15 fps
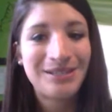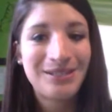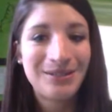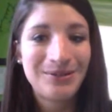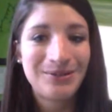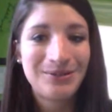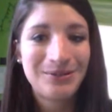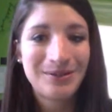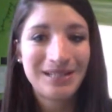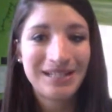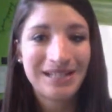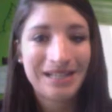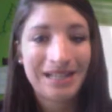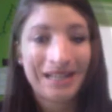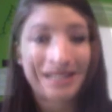So
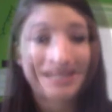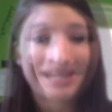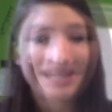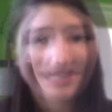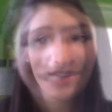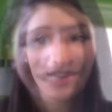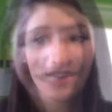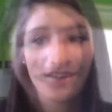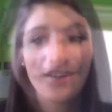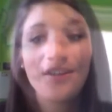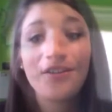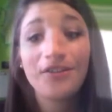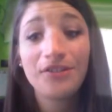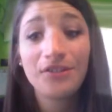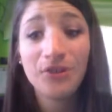let's get started.
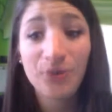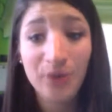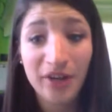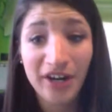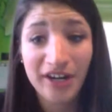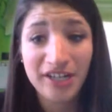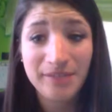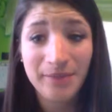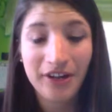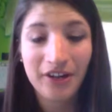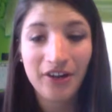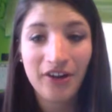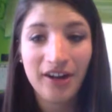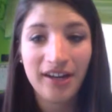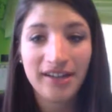So what are
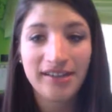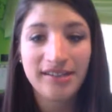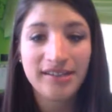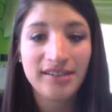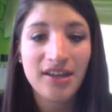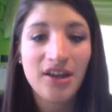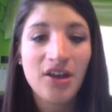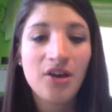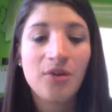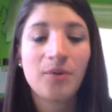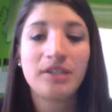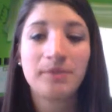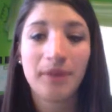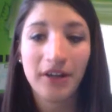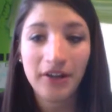sprouted greens?
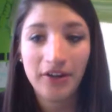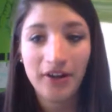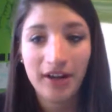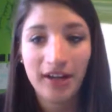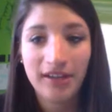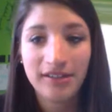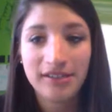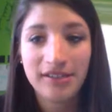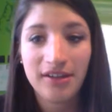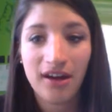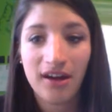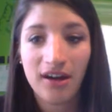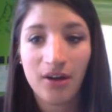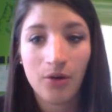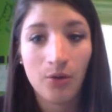Well, sprouted greens
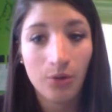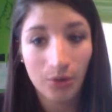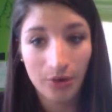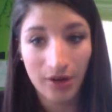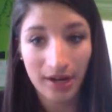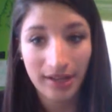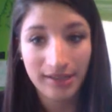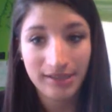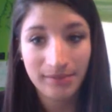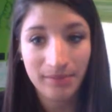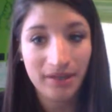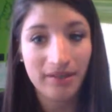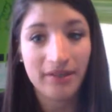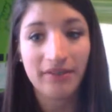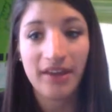are whole grains,
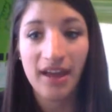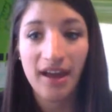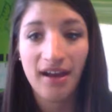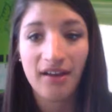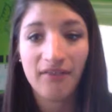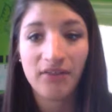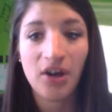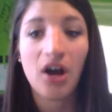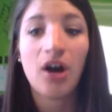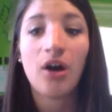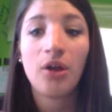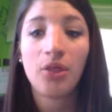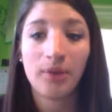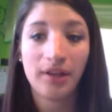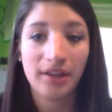meaning that they have
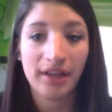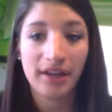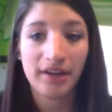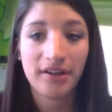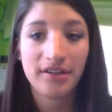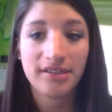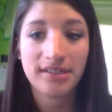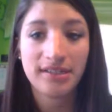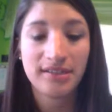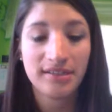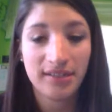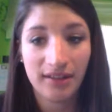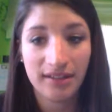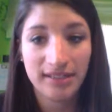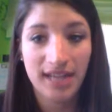all three layers
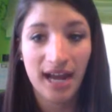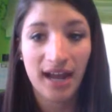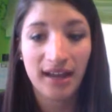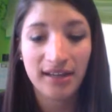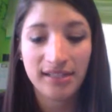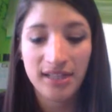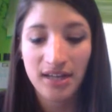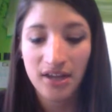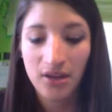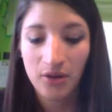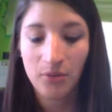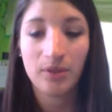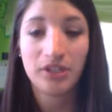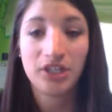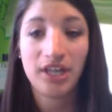still intact,
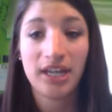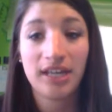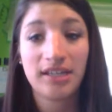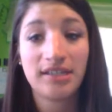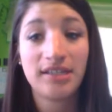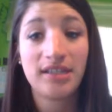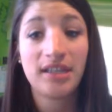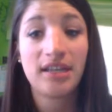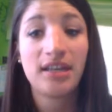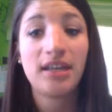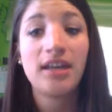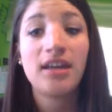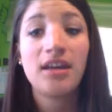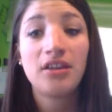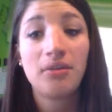which is the
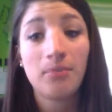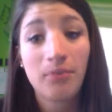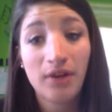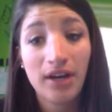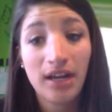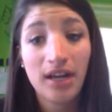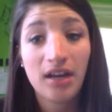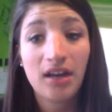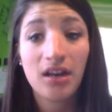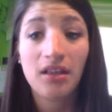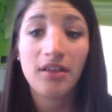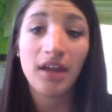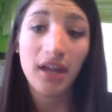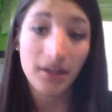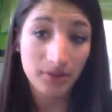bran, the